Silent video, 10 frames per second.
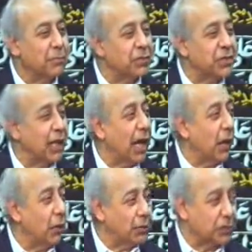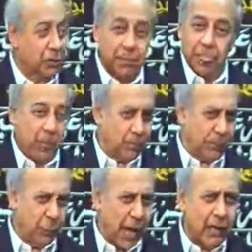salah also
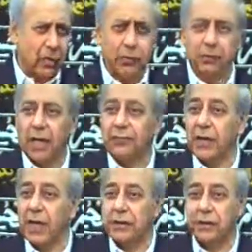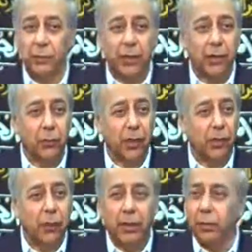the well-known nafilas that we,
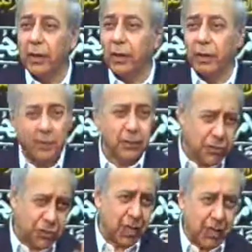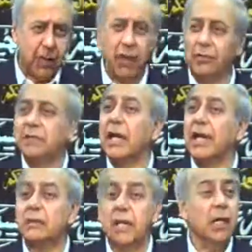we, we, we inshallah
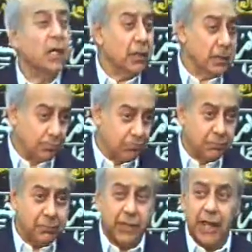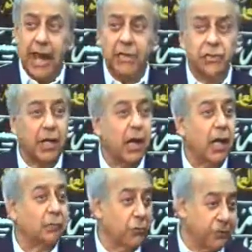recite, the eight
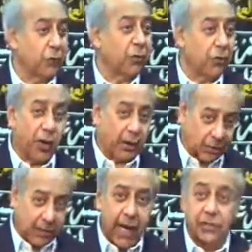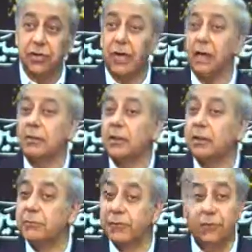rakat before Dhuhr, the eight
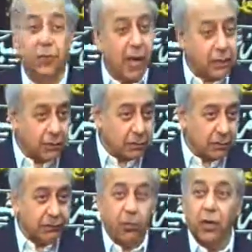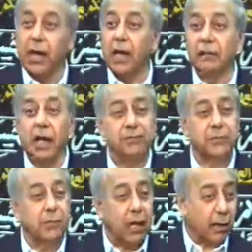rakat before Asr, the four rakat
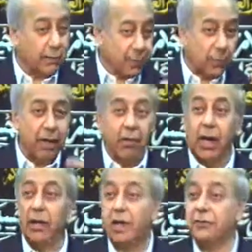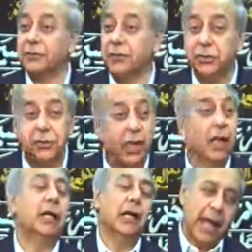after Maghrib, the one rakat after Isha,
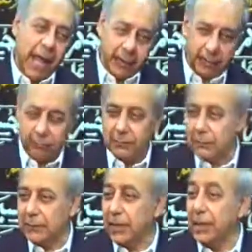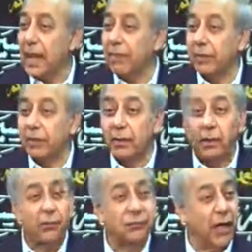and the 11
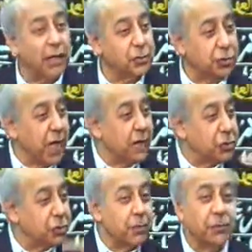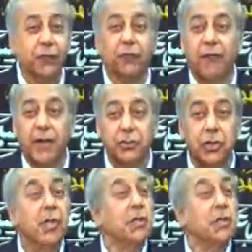of the Hajjud and two before Fajr.